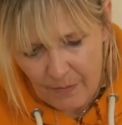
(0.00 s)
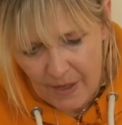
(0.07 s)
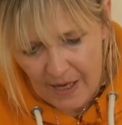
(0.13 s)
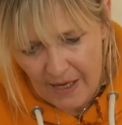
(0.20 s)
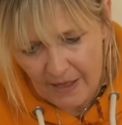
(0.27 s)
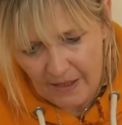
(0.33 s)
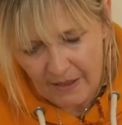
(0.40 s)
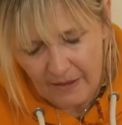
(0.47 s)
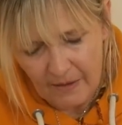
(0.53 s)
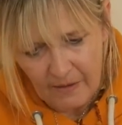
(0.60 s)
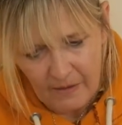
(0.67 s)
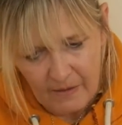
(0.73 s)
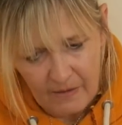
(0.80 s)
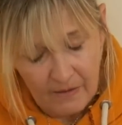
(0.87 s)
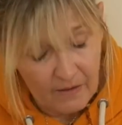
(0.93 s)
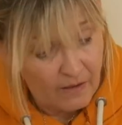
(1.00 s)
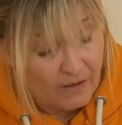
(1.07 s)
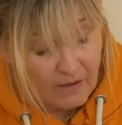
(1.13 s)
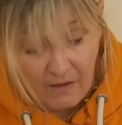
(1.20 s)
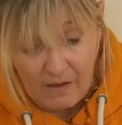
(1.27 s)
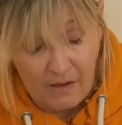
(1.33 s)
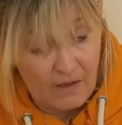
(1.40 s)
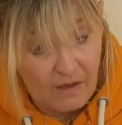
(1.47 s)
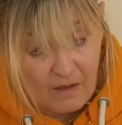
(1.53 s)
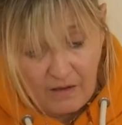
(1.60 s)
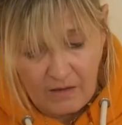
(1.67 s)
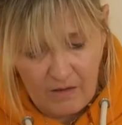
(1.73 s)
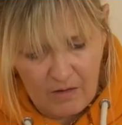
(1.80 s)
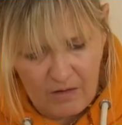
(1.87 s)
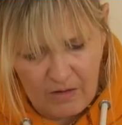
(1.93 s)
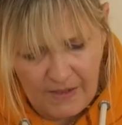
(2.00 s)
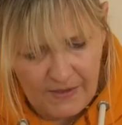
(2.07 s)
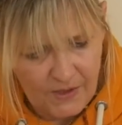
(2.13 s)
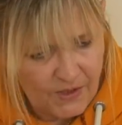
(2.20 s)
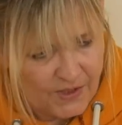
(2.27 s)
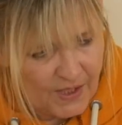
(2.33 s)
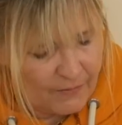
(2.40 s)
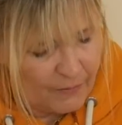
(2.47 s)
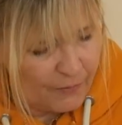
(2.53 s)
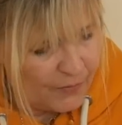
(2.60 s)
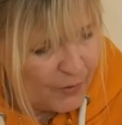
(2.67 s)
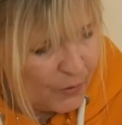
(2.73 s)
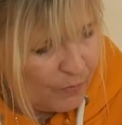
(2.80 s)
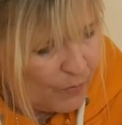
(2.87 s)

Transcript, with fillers: back. Oh, let's just have a few